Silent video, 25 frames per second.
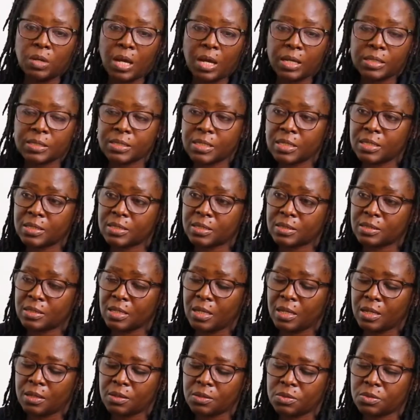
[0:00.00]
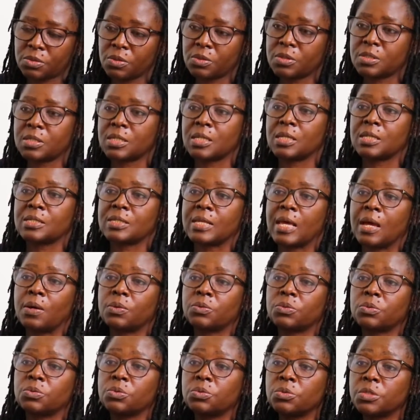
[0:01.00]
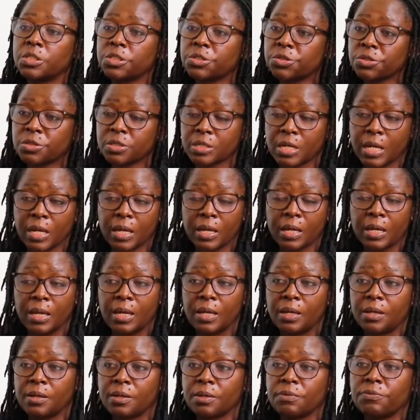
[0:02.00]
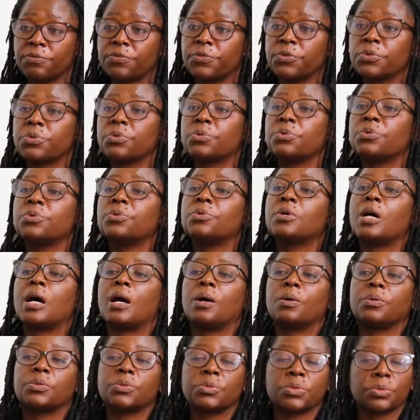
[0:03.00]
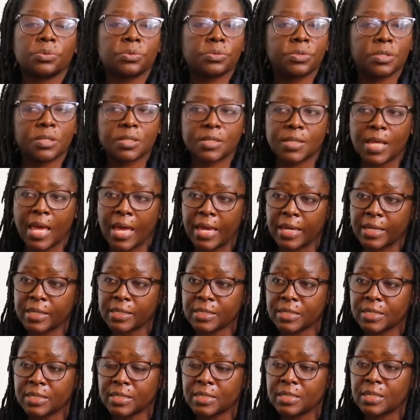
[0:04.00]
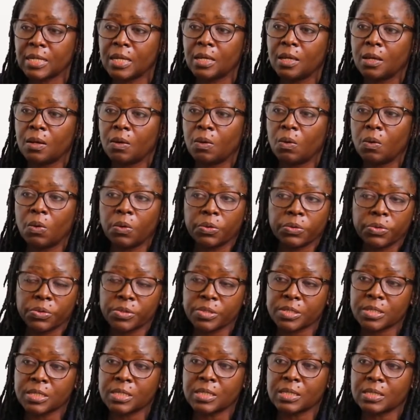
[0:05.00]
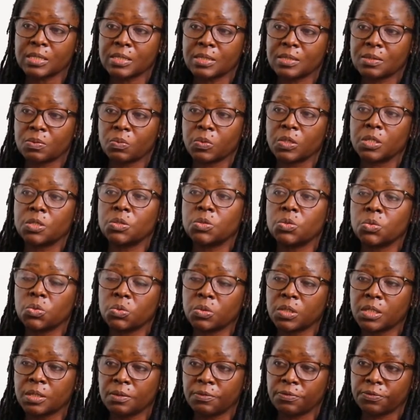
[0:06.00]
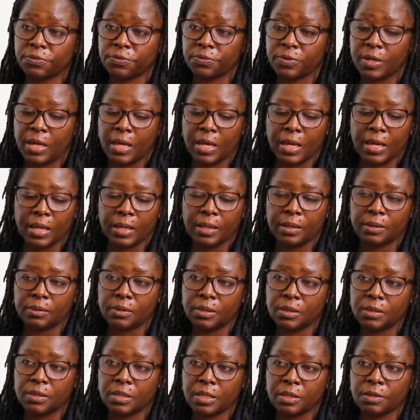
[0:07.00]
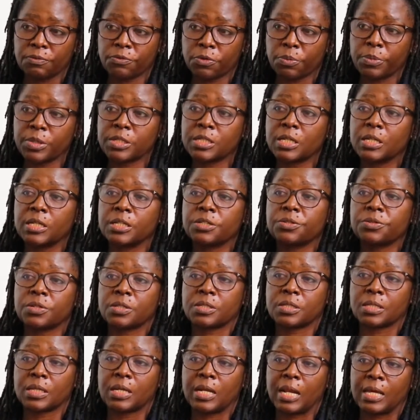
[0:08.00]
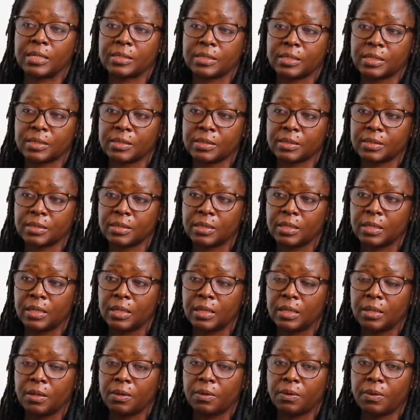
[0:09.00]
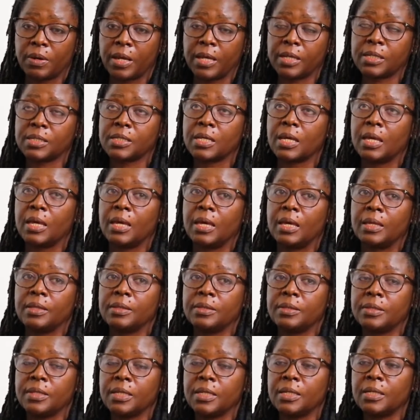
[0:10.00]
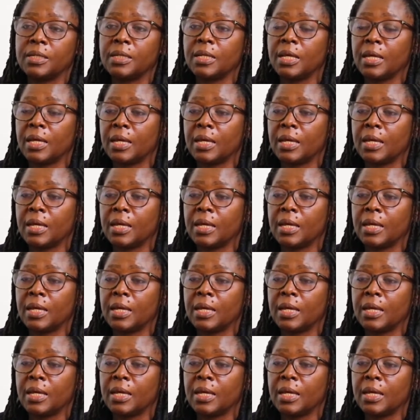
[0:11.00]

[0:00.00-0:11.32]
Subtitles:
access resources, how to do literature review, how to cite, all those things we do give in the information literacy classes, right? Then,